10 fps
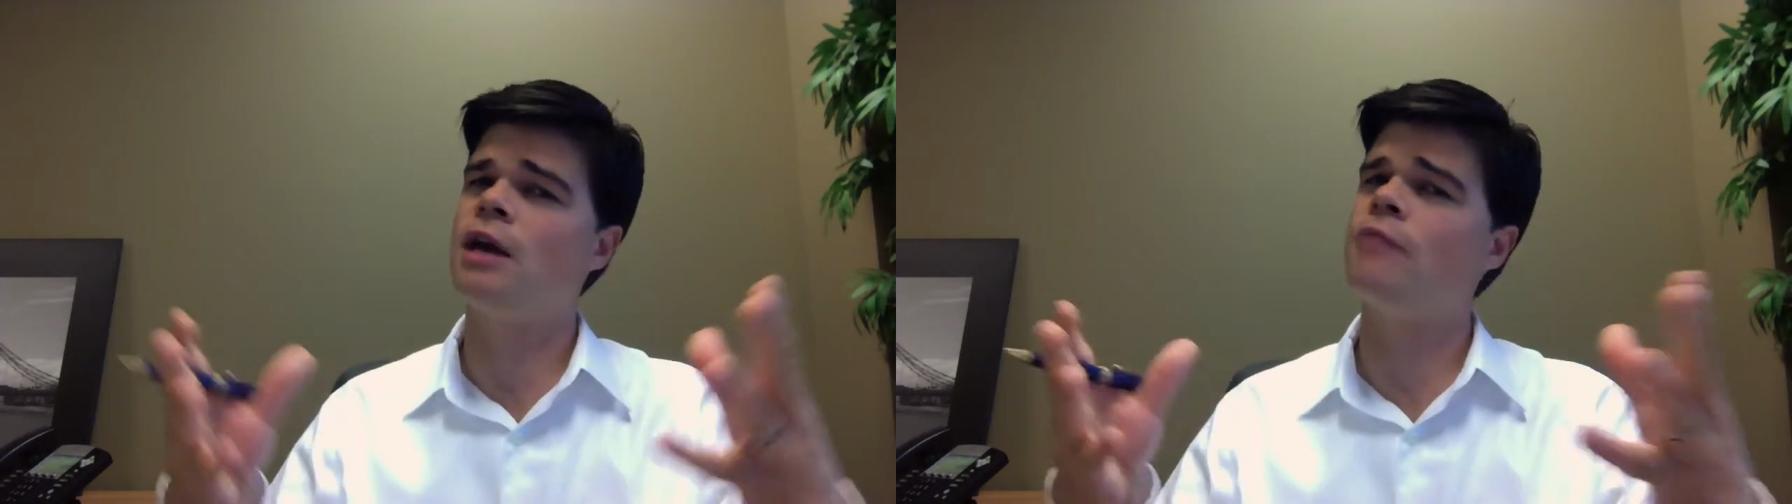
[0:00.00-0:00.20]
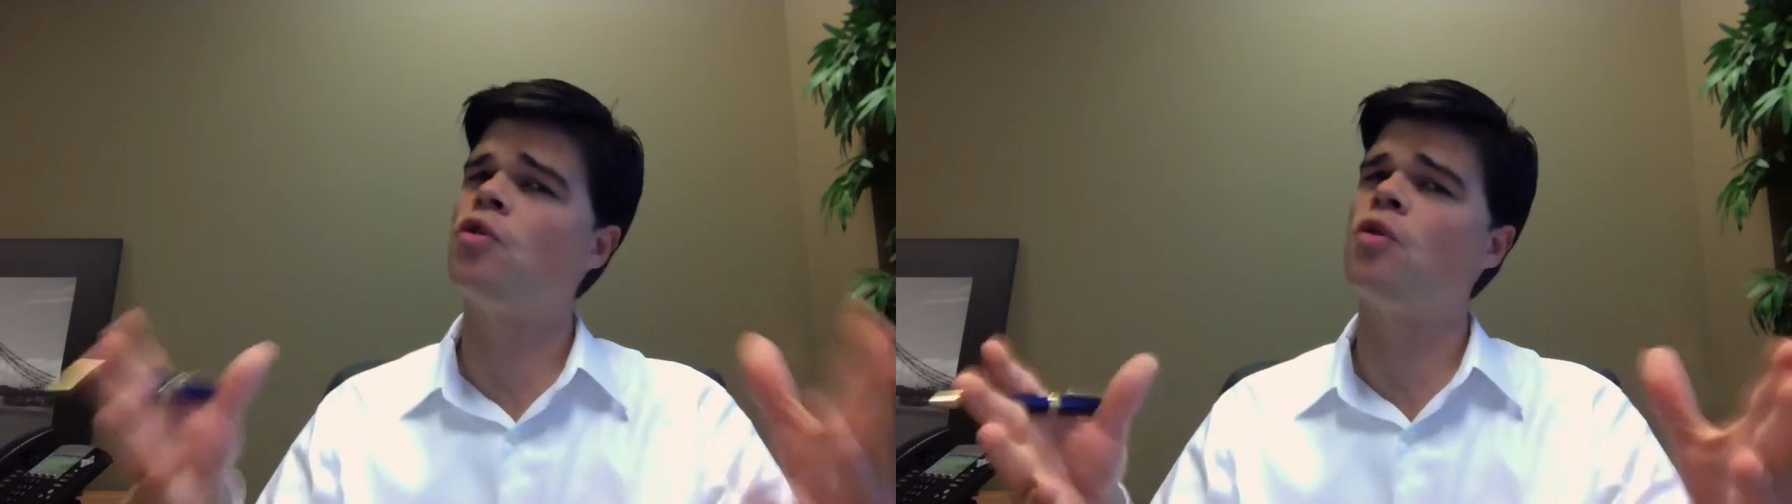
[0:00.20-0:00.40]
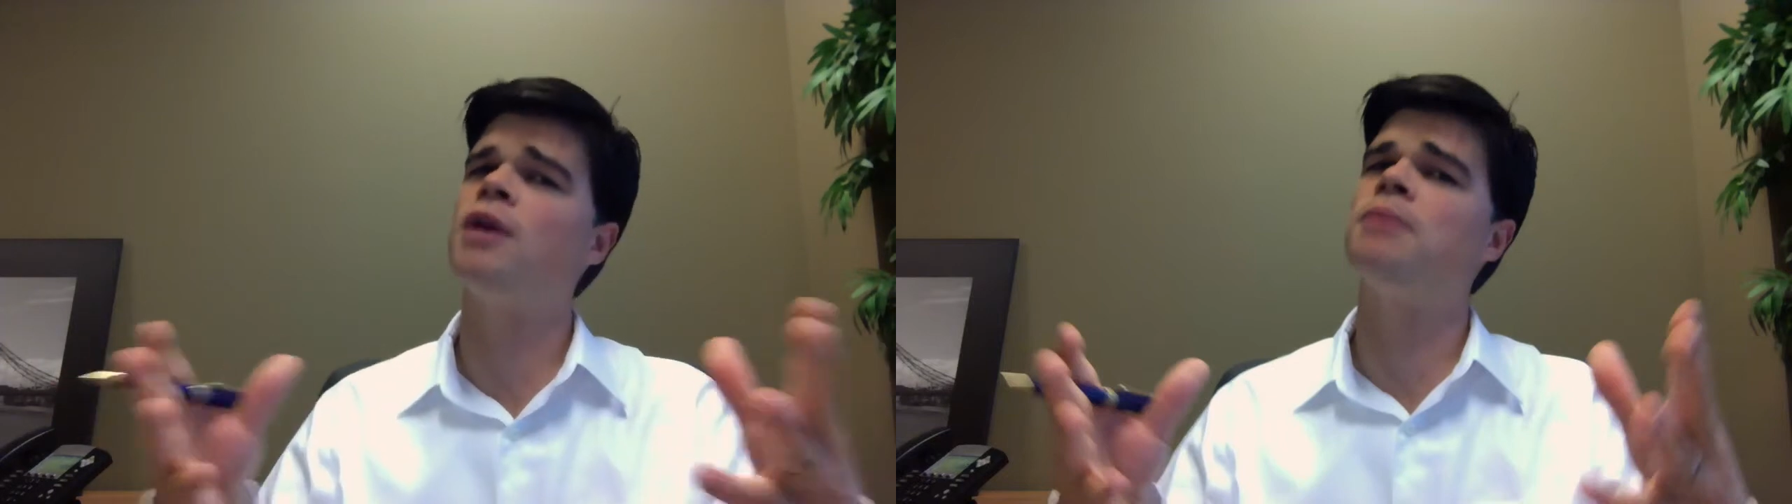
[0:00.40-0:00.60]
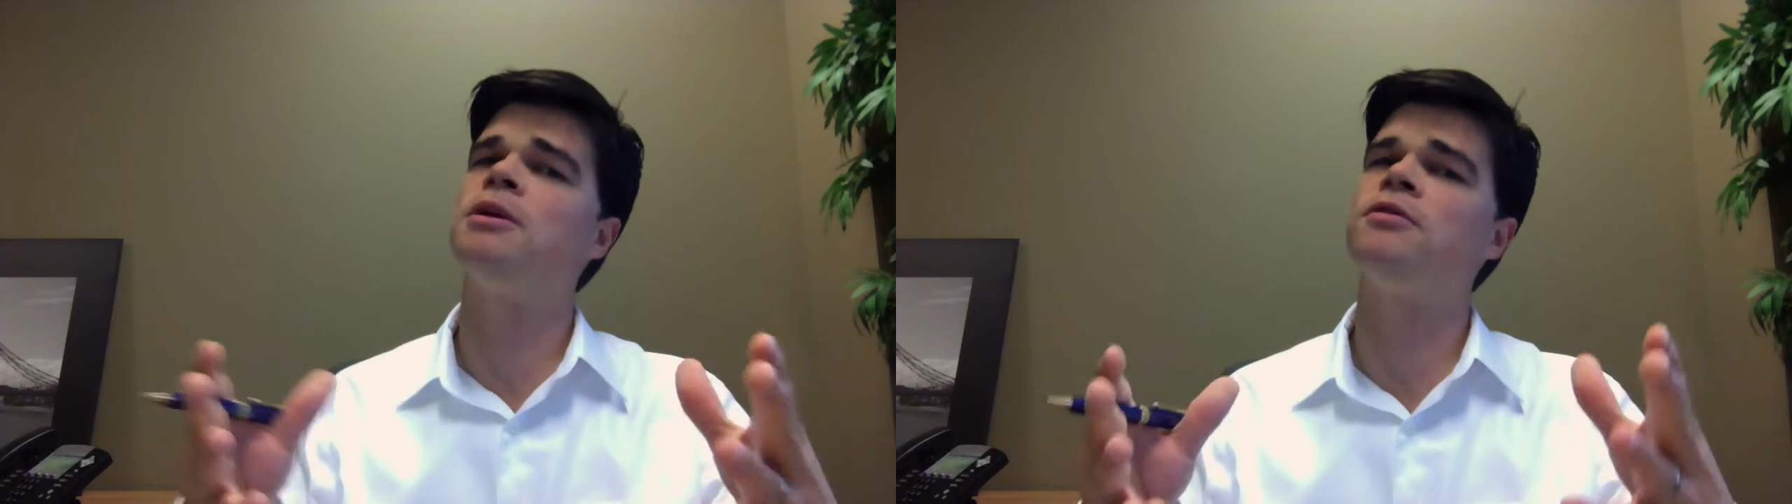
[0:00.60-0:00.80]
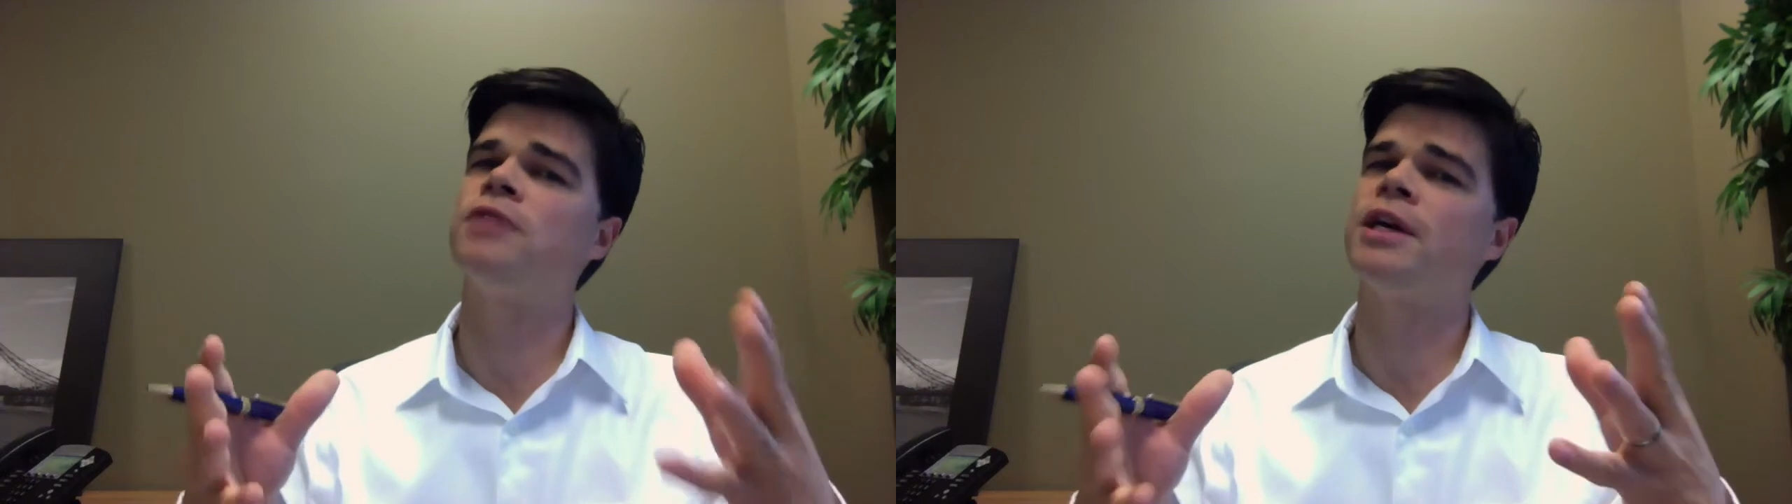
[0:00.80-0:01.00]
have quite a
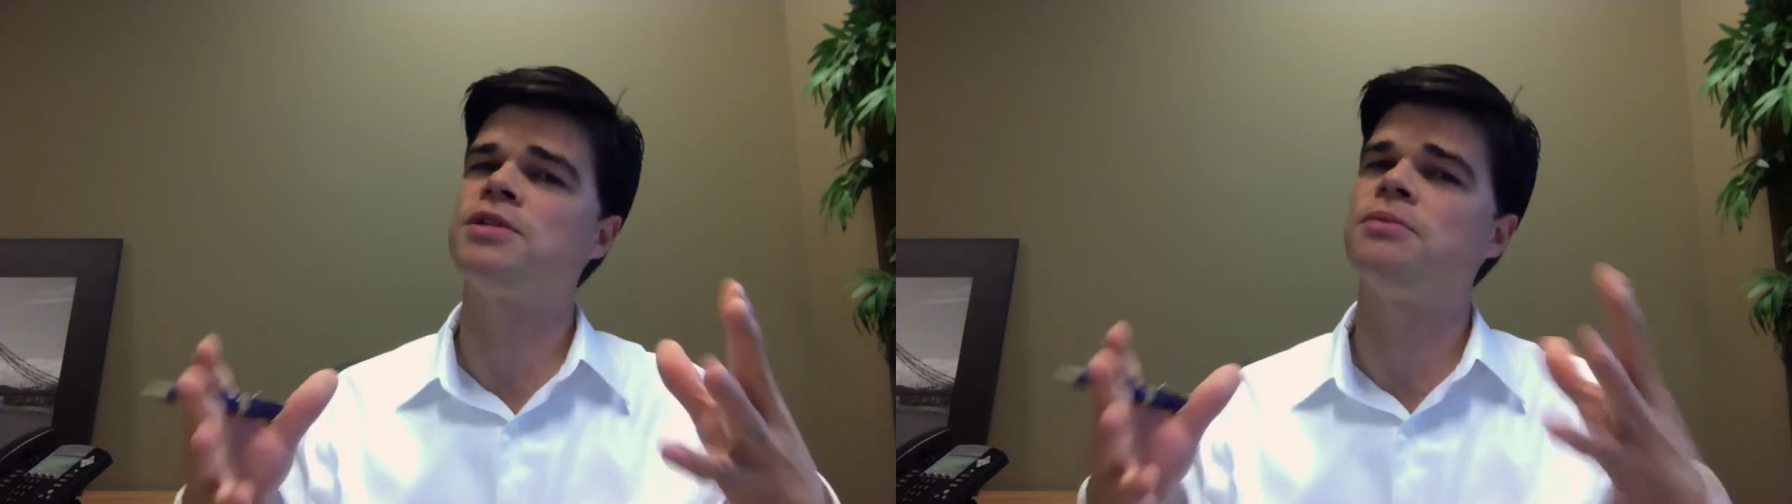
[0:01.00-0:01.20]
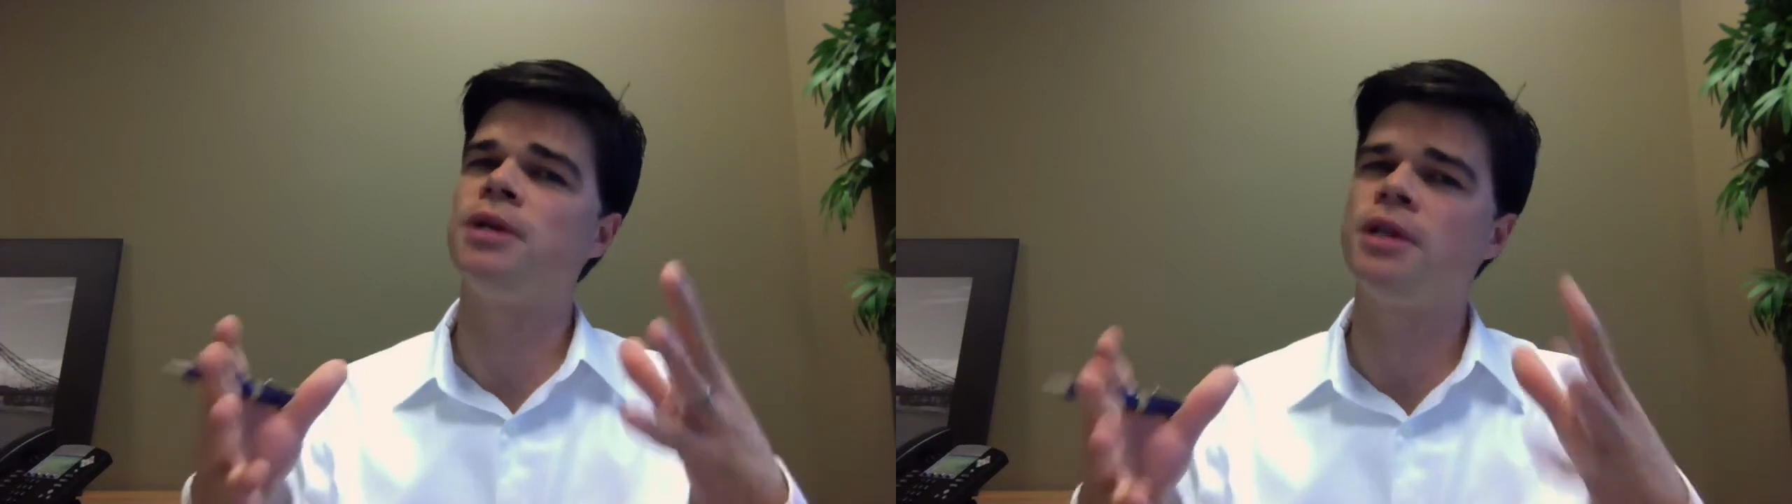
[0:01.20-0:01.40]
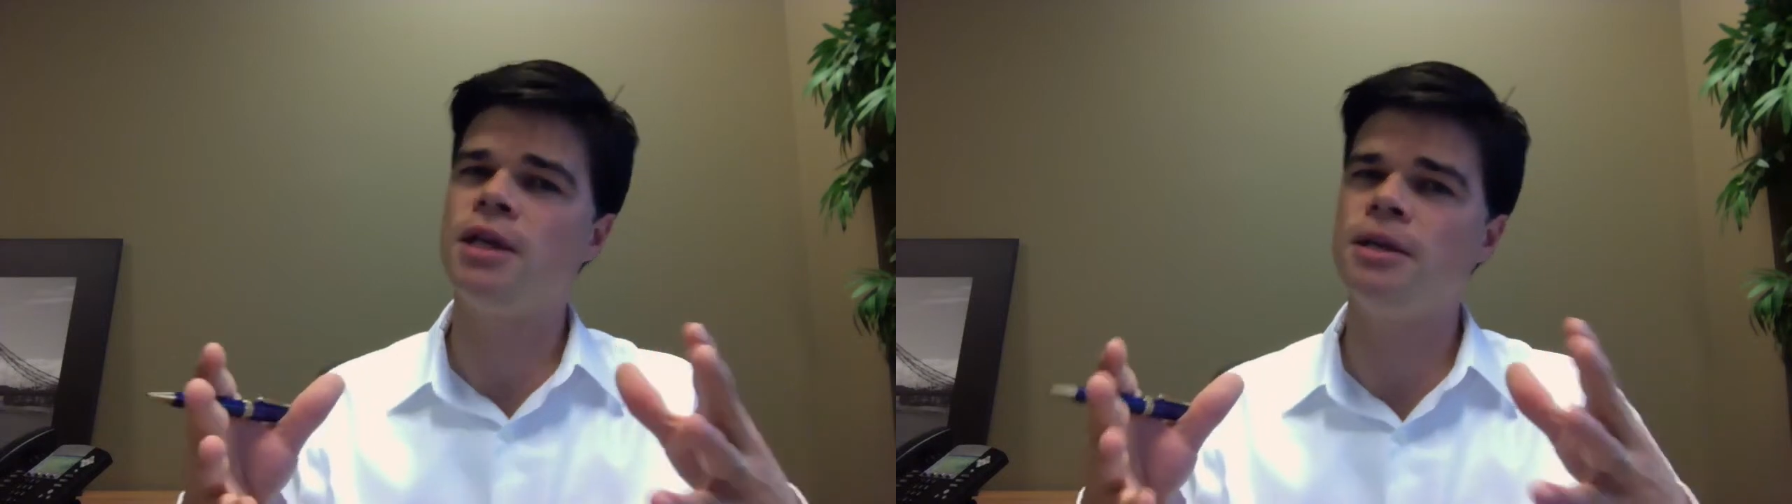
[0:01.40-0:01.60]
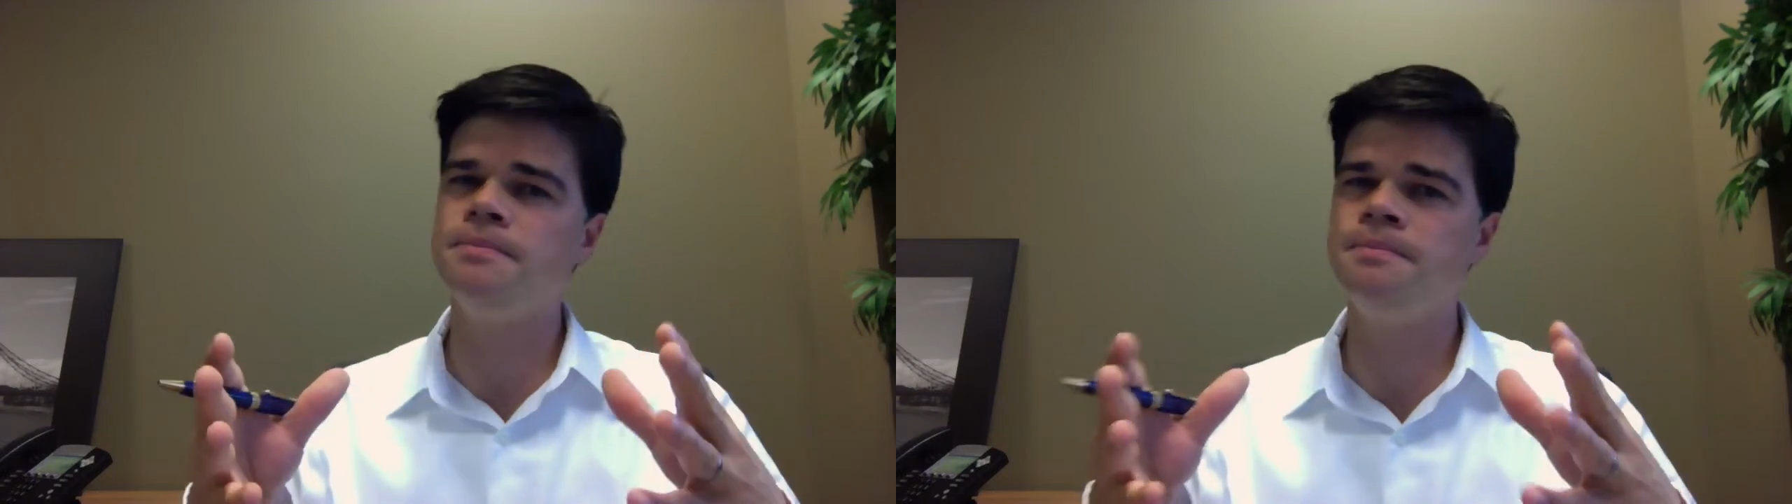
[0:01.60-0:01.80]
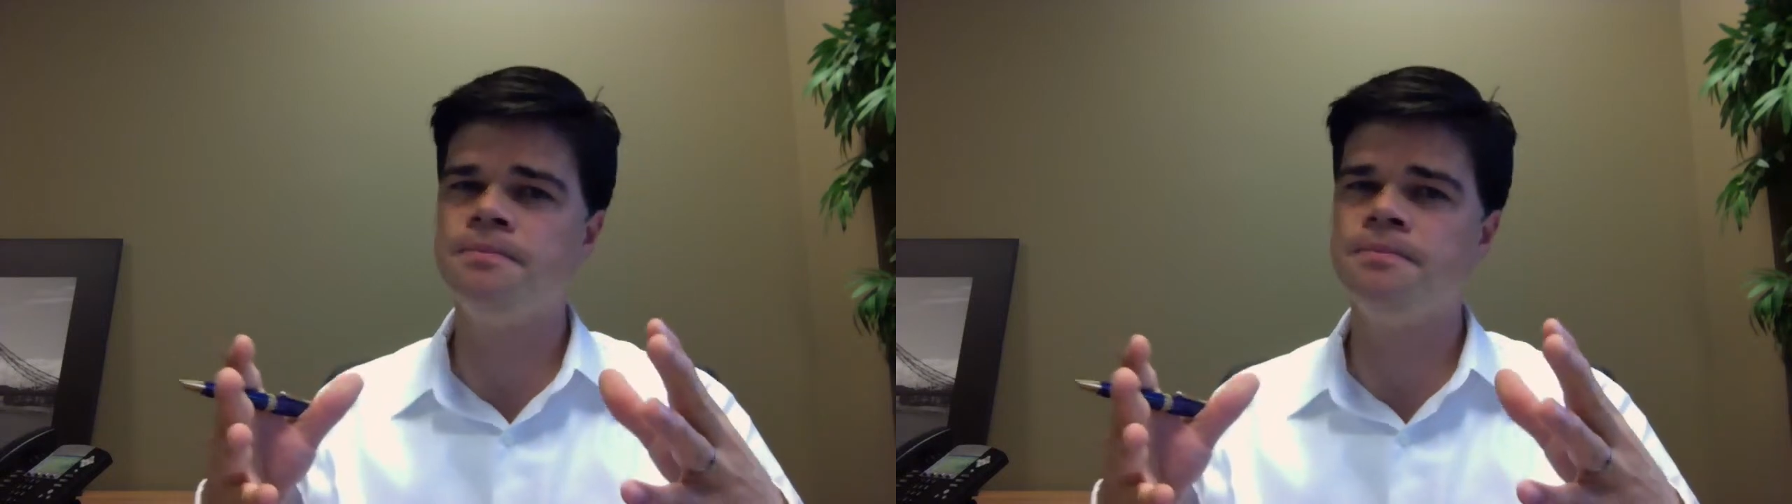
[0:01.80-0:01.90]
bit of flexibility